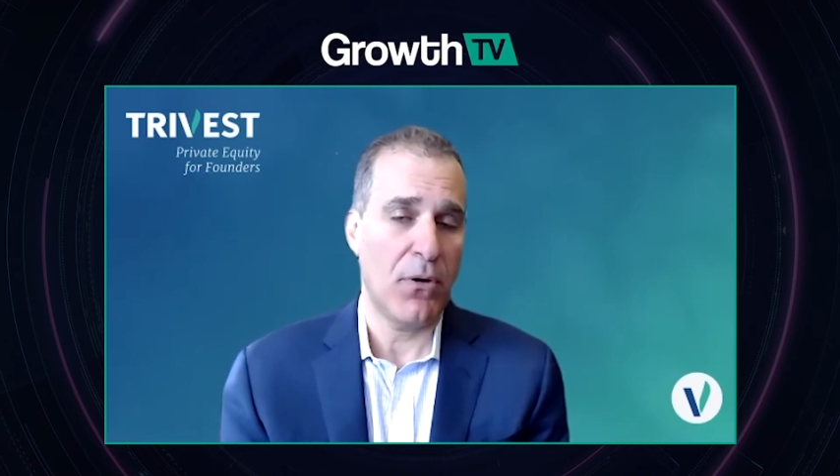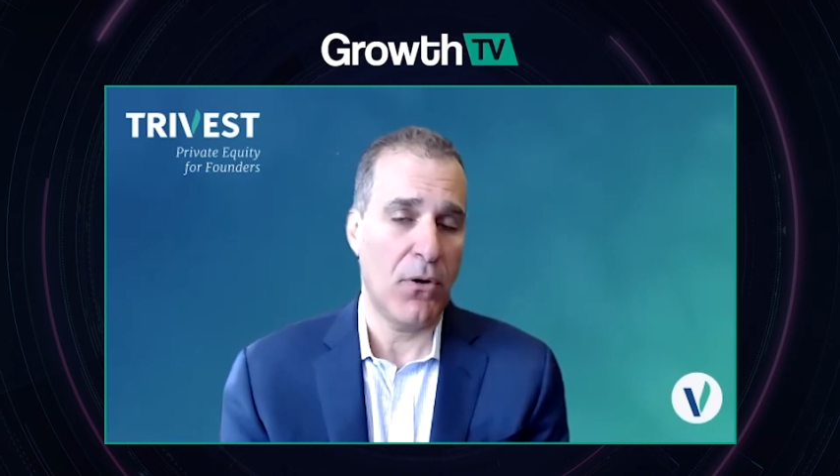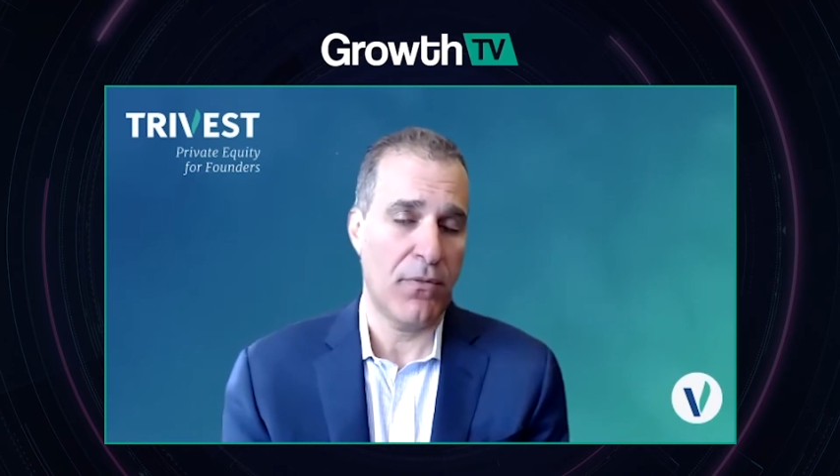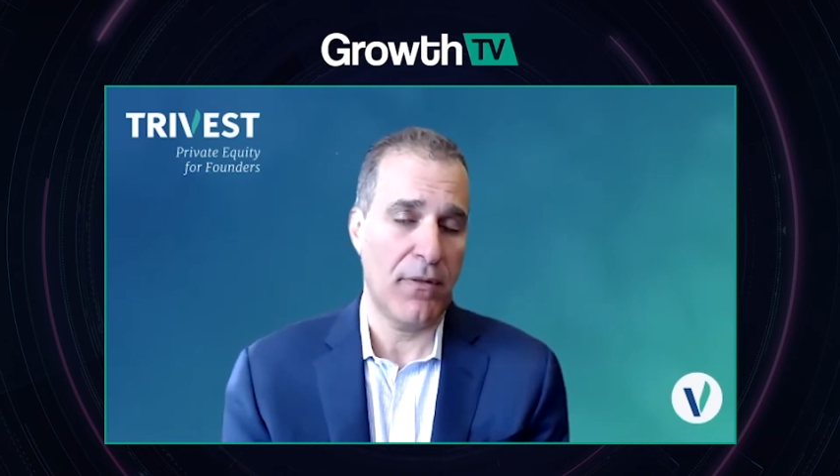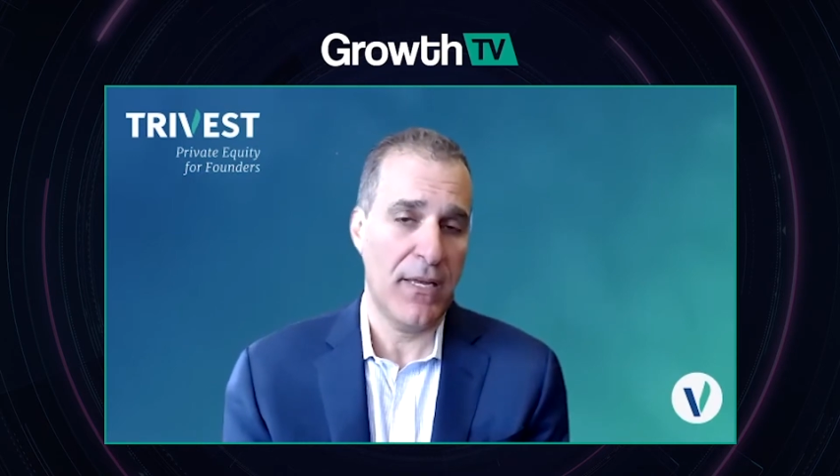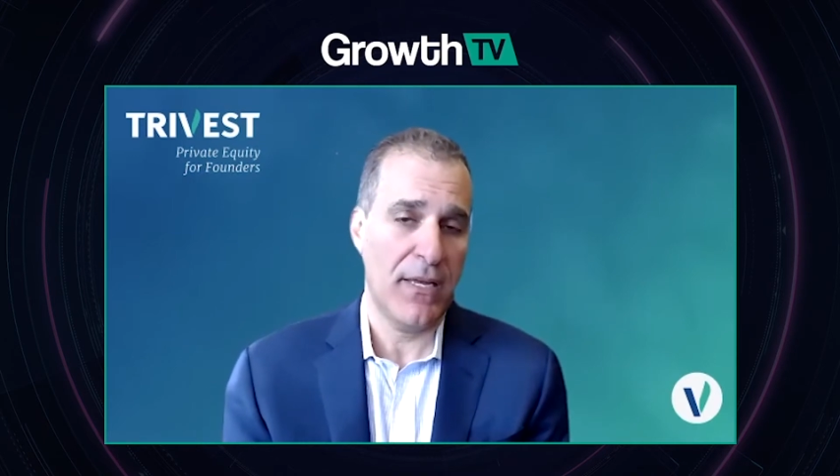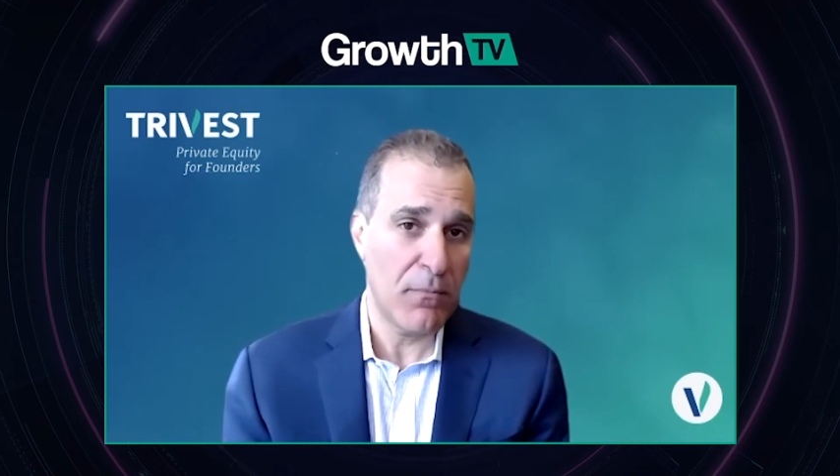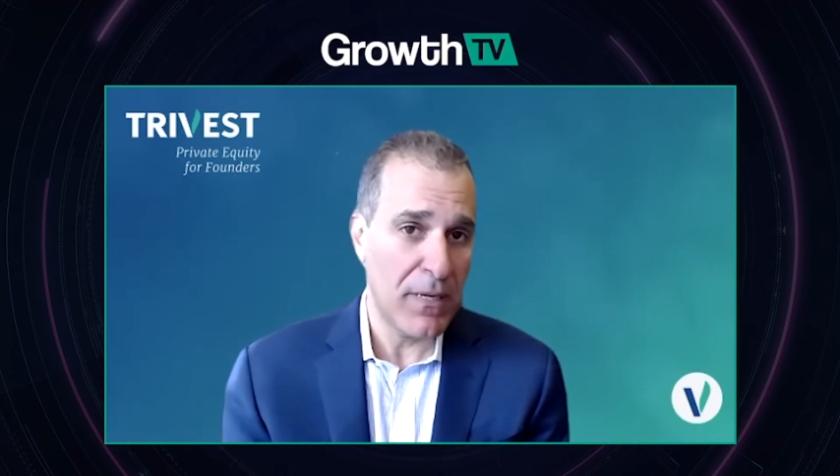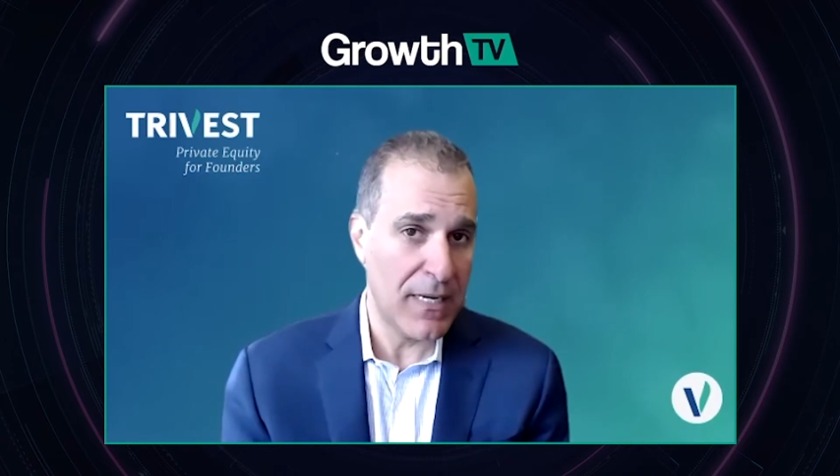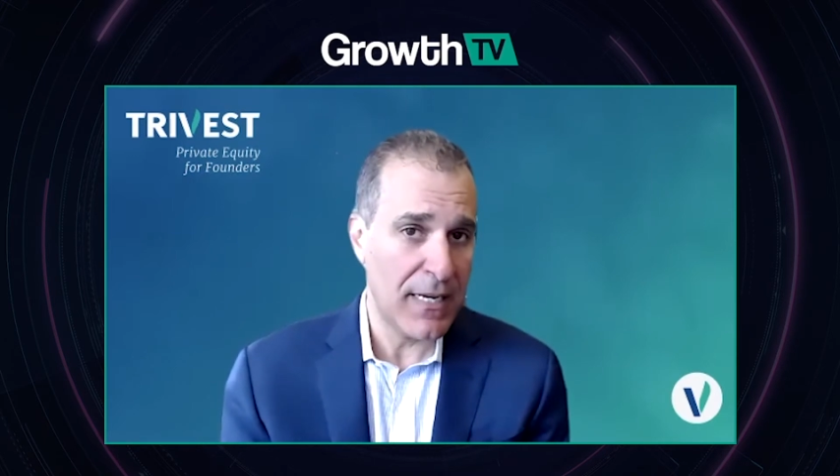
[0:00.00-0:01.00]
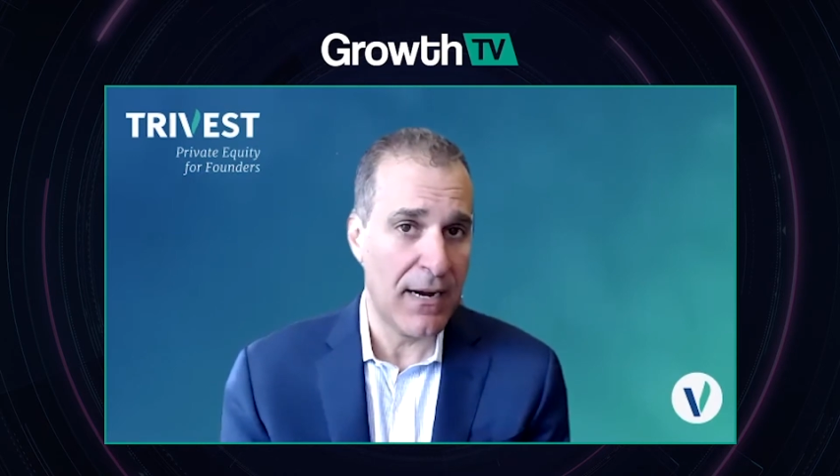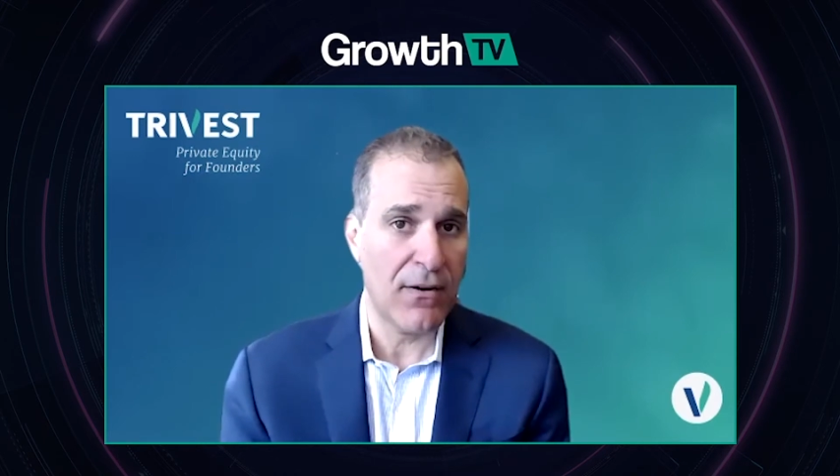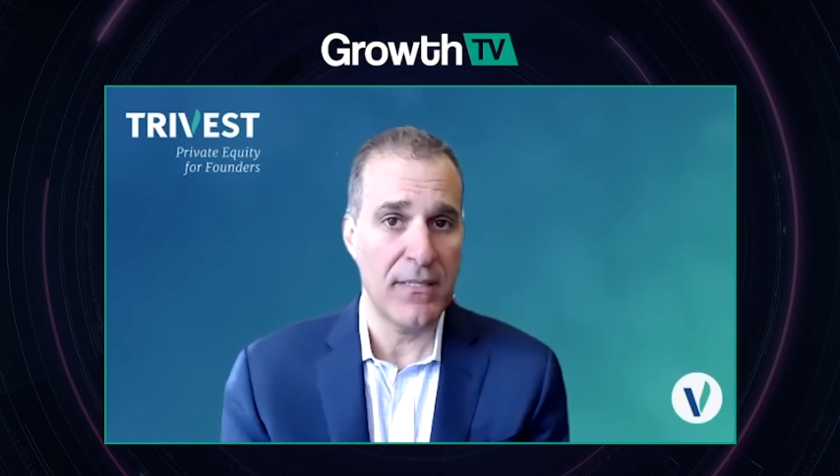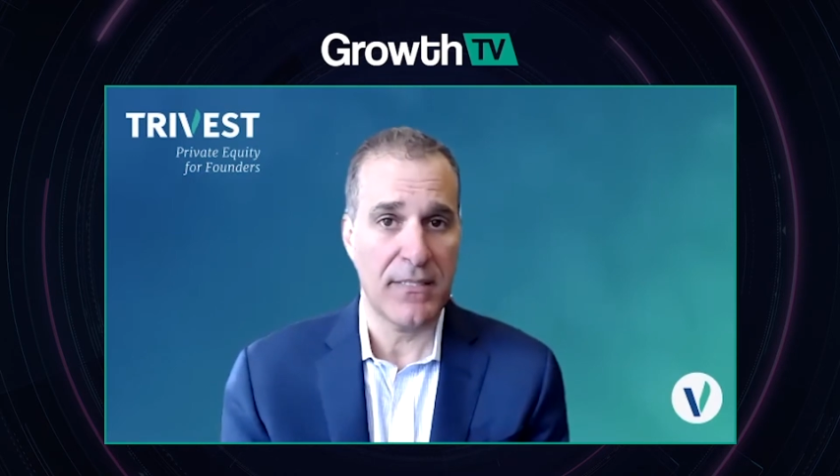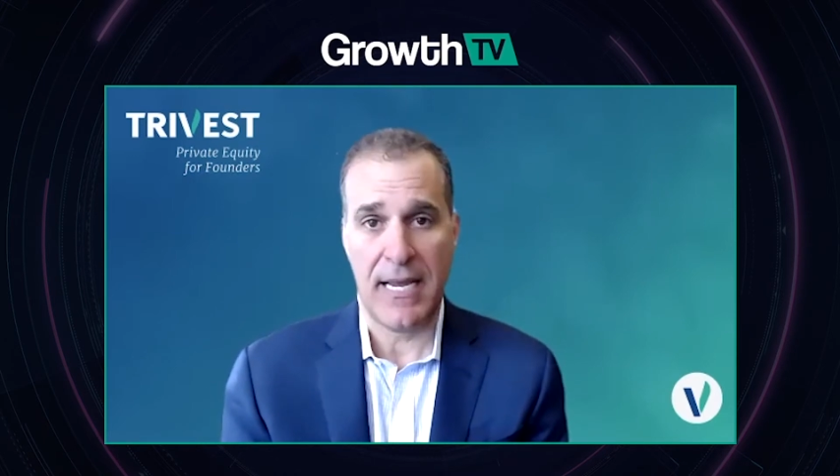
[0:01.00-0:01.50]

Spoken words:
both intermediaries